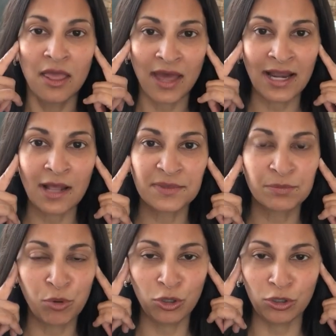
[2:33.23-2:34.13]
That
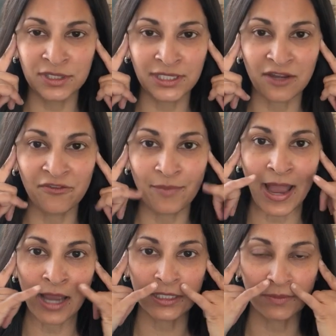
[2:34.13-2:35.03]
helps pull stuff
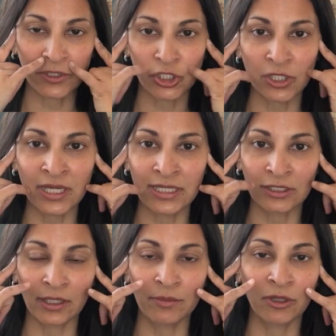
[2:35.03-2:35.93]
back, especially the
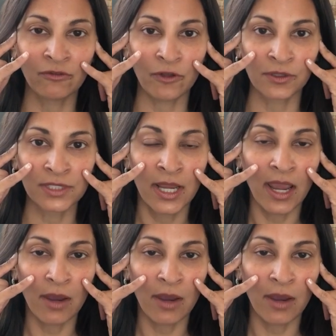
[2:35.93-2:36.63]
nasolabial folds.